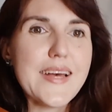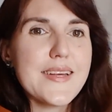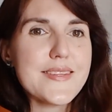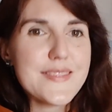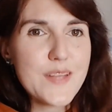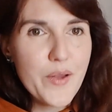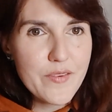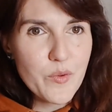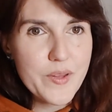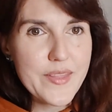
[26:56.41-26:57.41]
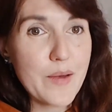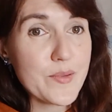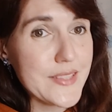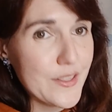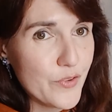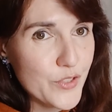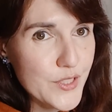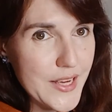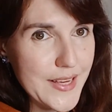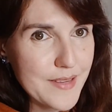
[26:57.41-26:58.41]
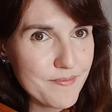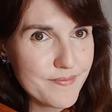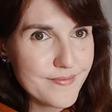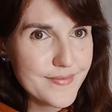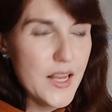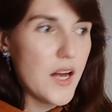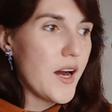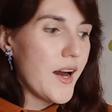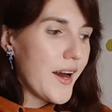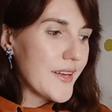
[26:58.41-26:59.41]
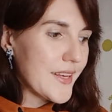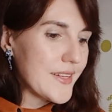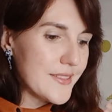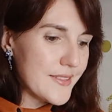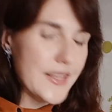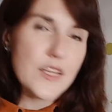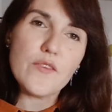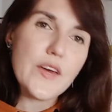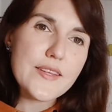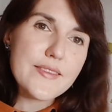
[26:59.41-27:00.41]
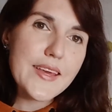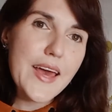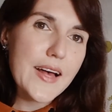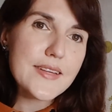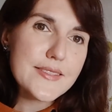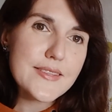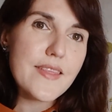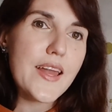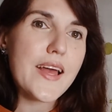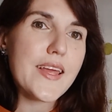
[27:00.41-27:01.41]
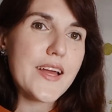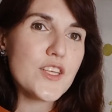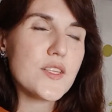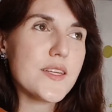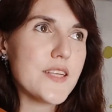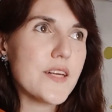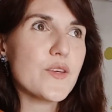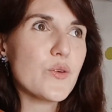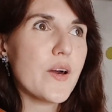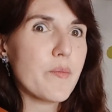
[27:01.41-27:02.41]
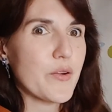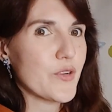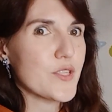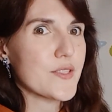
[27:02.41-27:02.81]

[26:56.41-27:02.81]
So everyone, that was it for today. I can't think of anything else that I can actually tell you about Russian